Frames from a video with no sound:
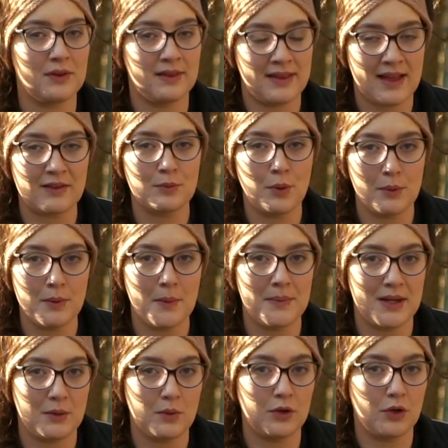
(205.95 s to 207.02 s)
that's
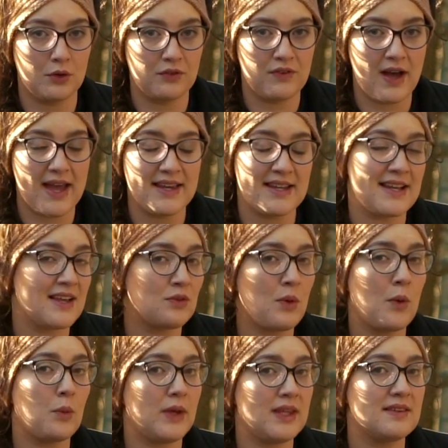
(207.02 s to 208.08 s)
probably what you'll find, and that's
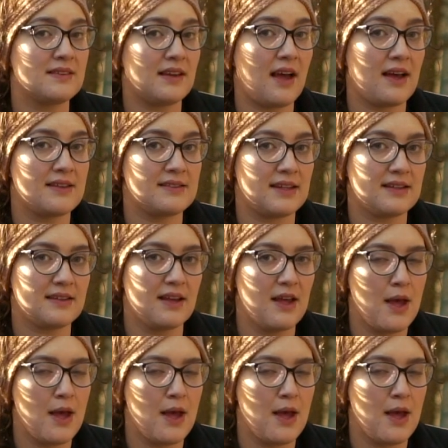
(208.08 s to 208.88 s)
where we started.